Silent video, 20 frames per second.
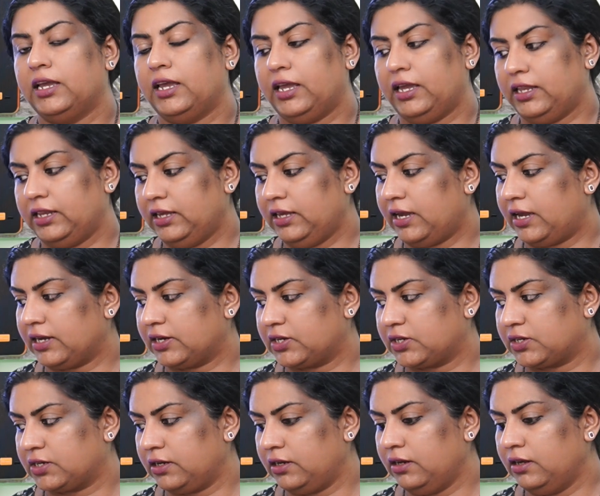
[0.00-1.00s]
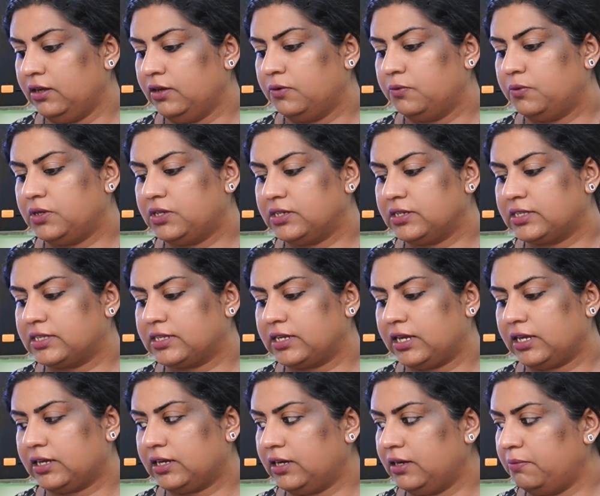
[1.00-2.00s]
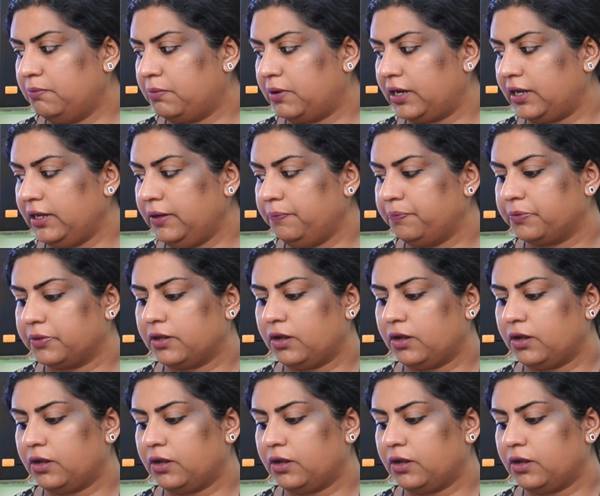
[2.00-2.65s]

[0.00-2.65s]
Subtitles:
any action which is taken by